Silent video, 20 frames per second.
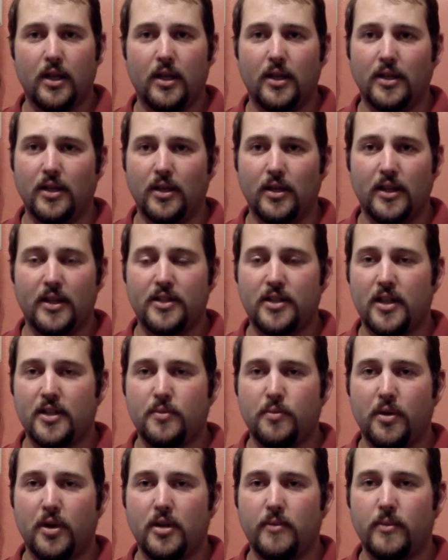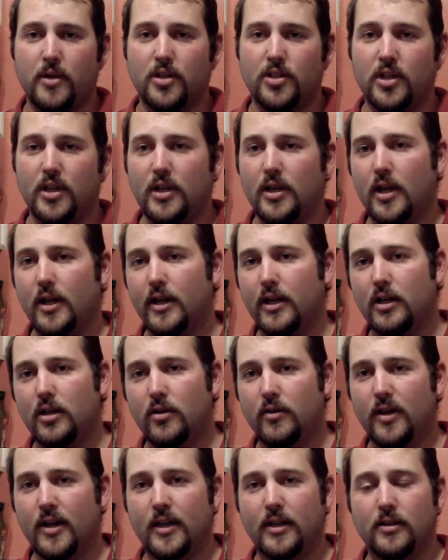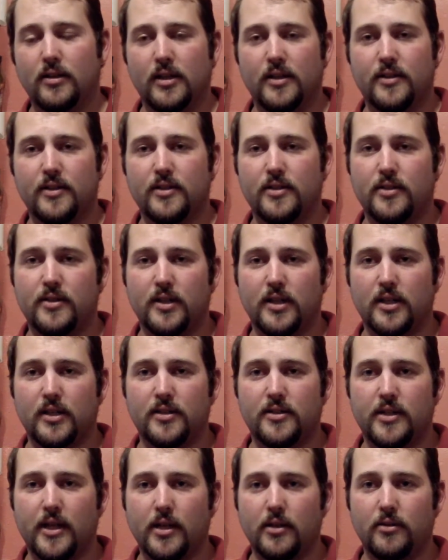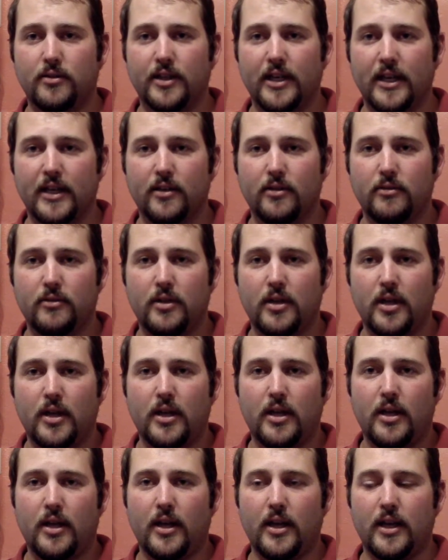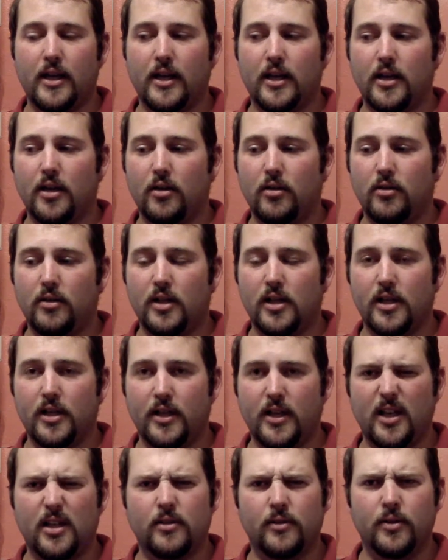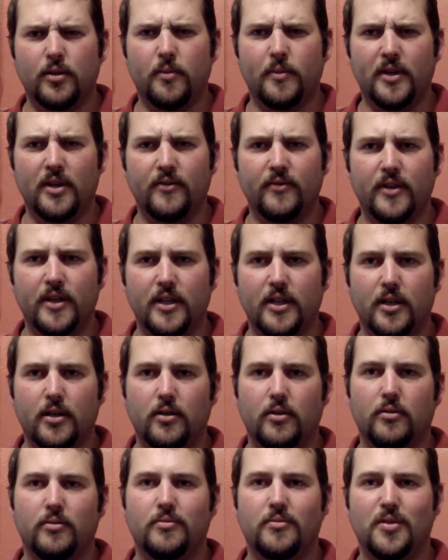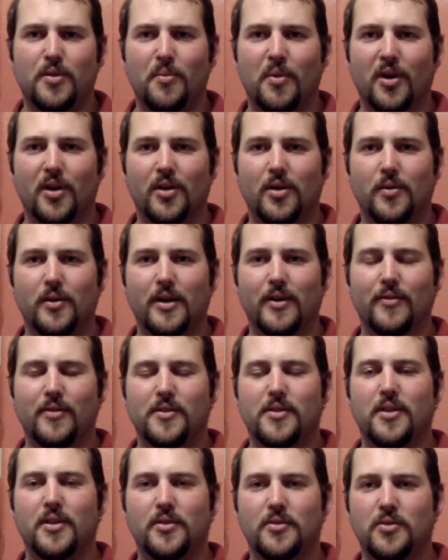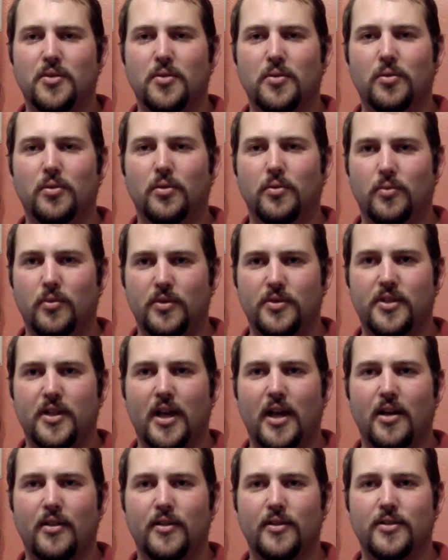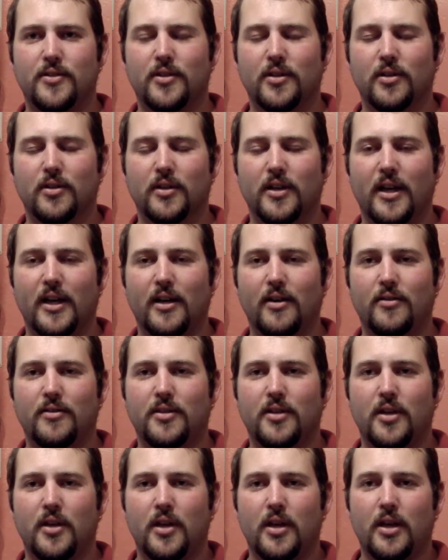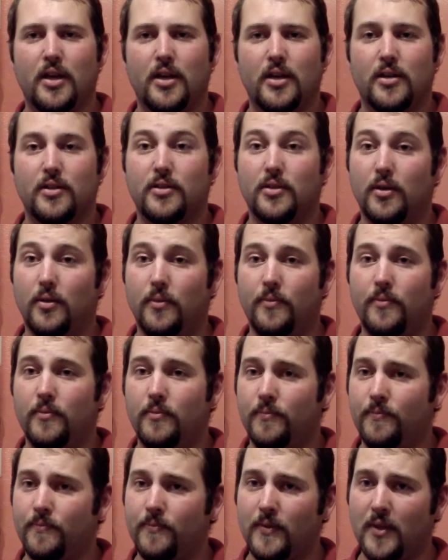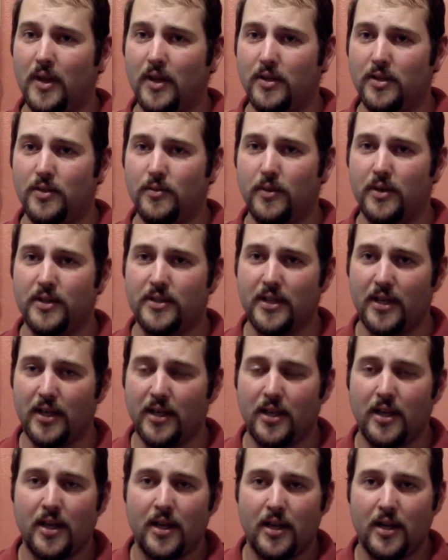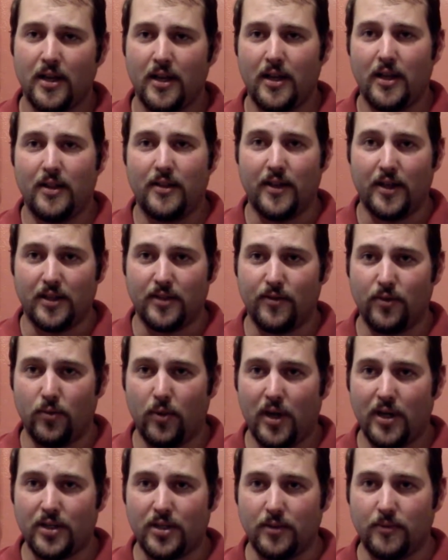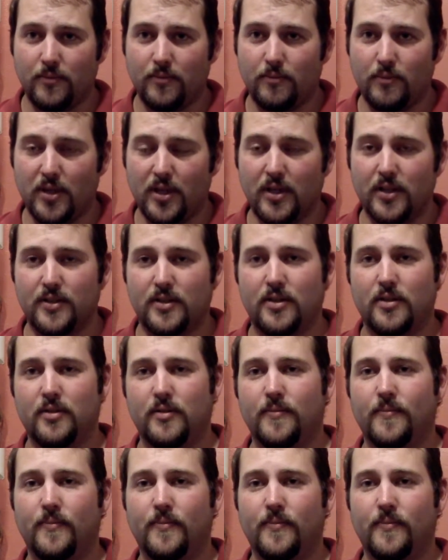that's pretty much it. I'm going to go ahead and let this thing settle down, and I'll get a little bit of video tomorrow when everything's cooled, and we'll see how this turned out. So, I just want to say thanks for watching, because,